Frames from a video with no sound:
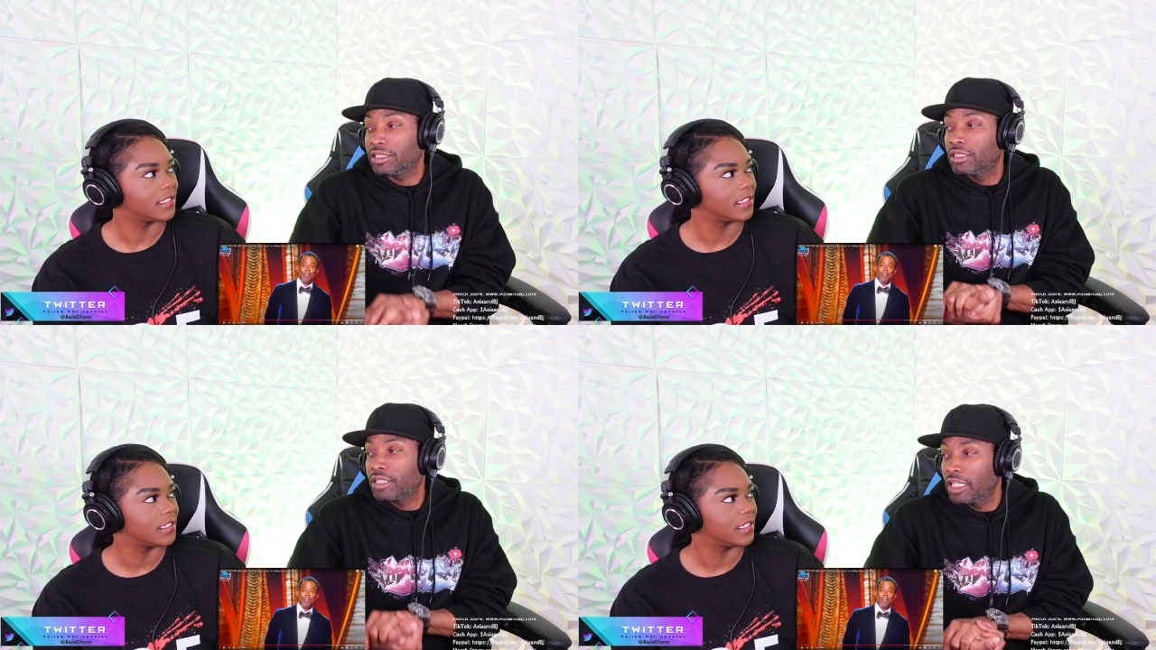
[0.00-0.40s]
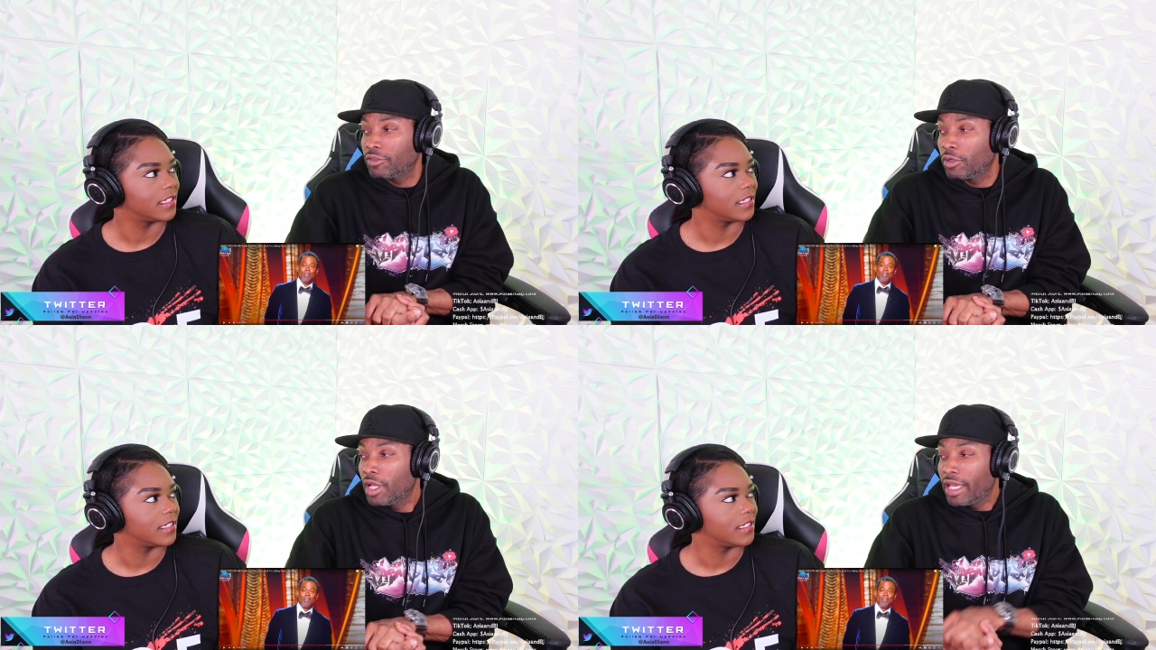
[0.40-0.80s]

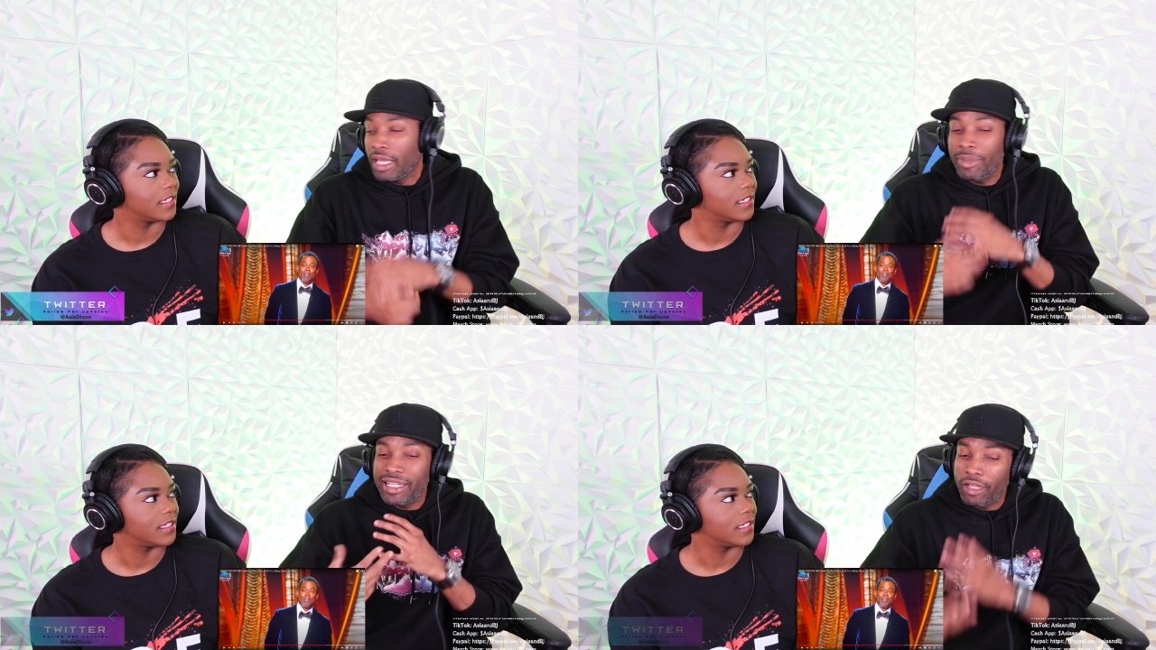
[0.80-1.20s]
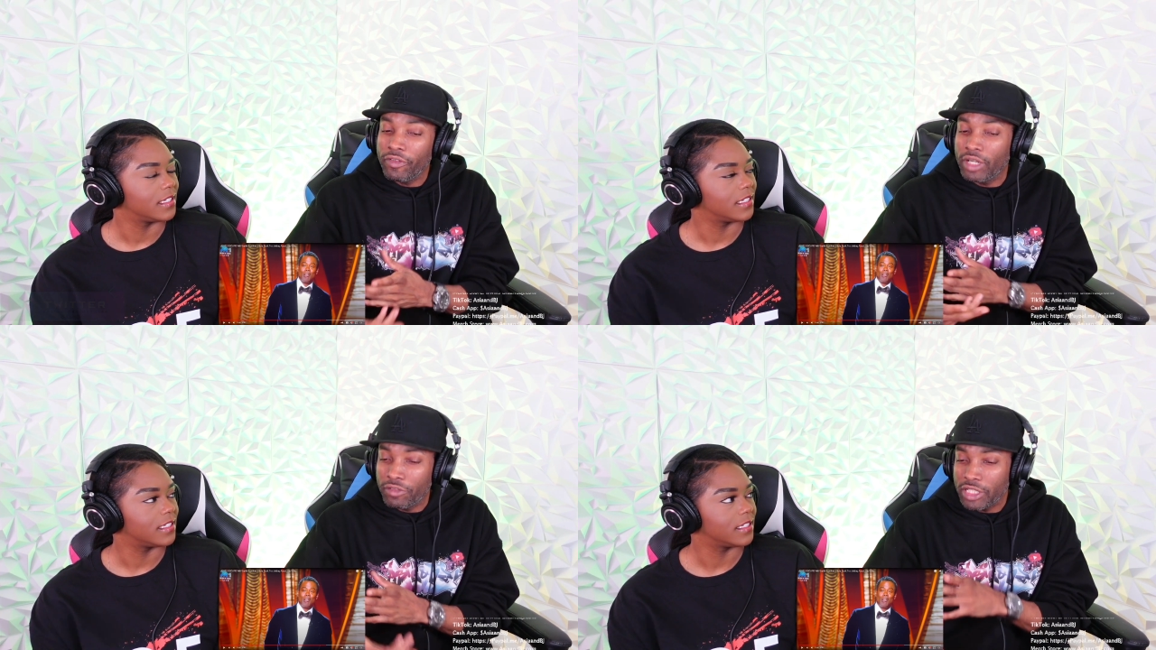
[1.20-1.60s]
Speaker 1: distasteful. It'd be
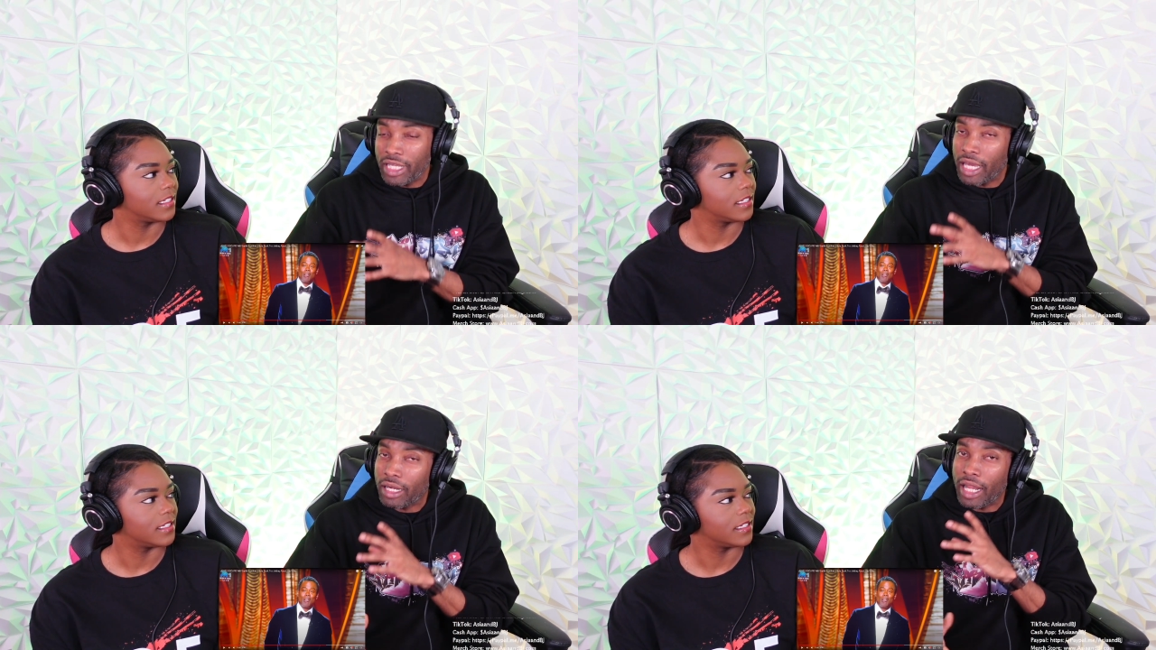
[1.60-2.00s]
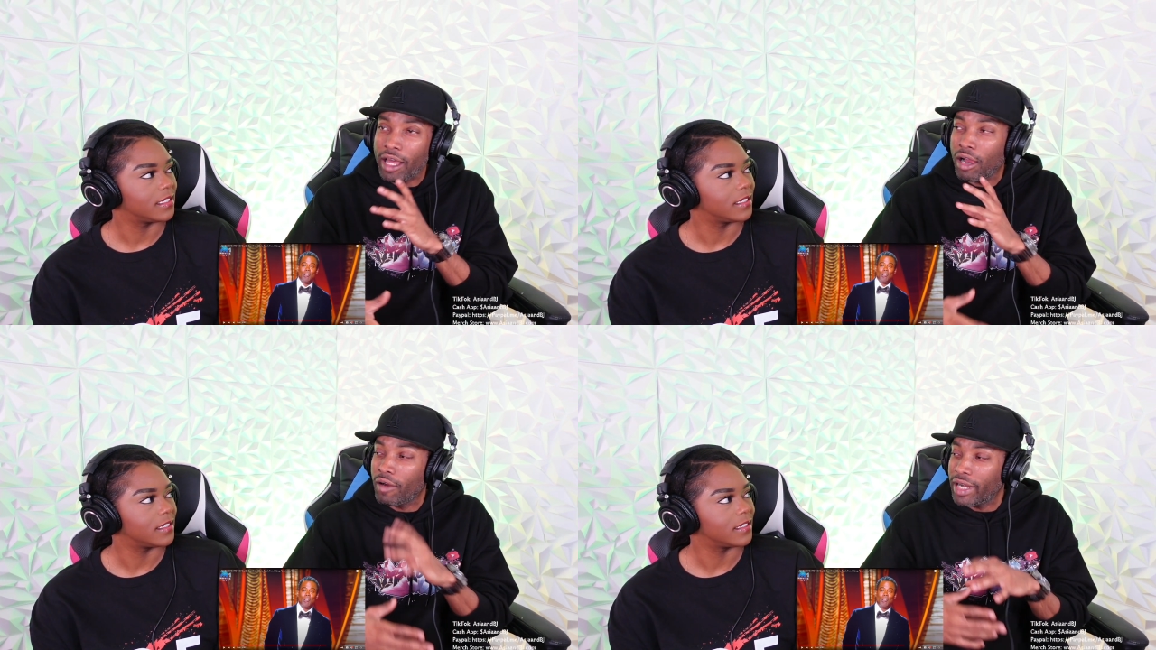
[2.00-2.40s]
different if she kind of like
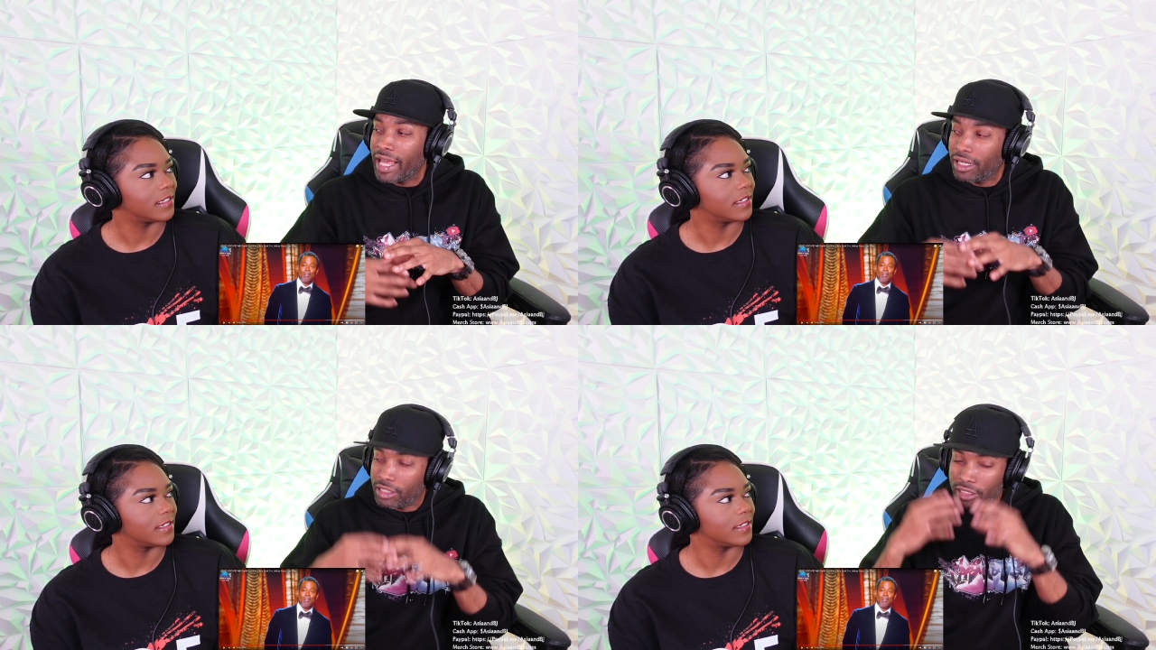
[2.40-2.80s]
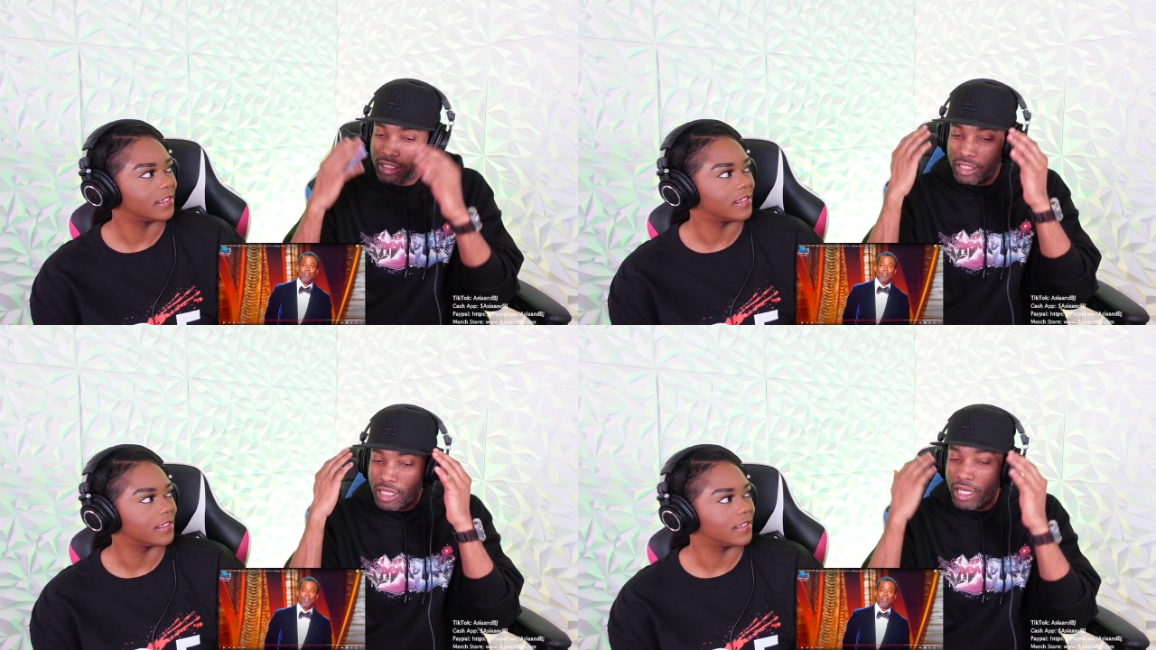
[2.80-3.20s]
already had just
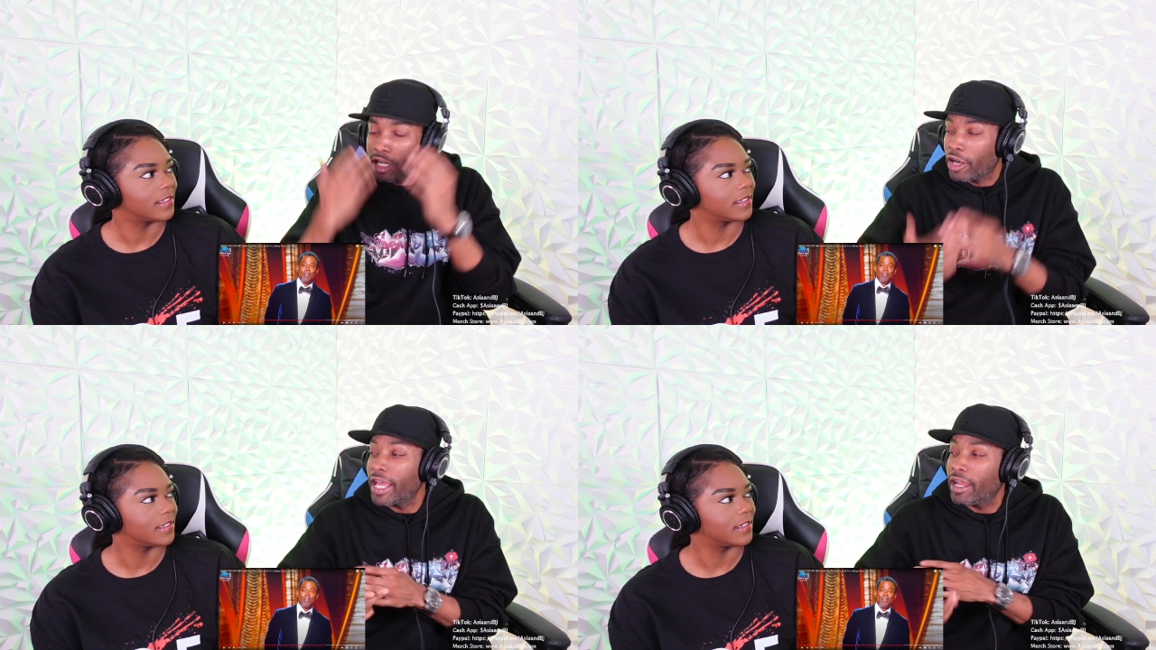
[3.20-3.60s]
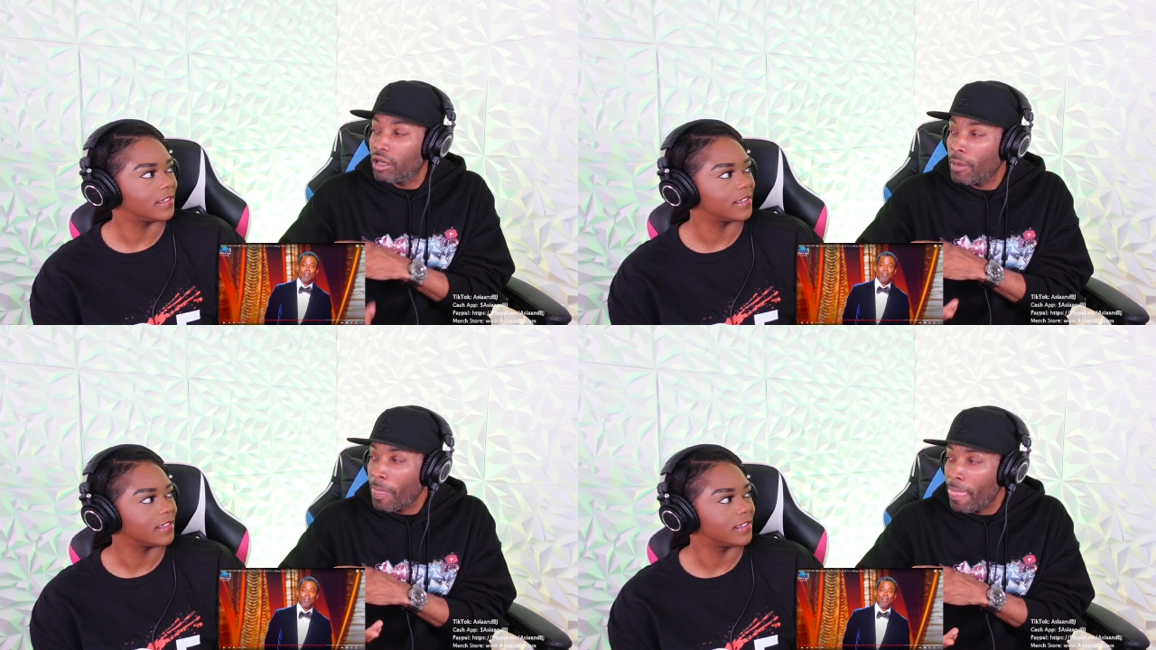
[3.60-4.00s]
cut her hair,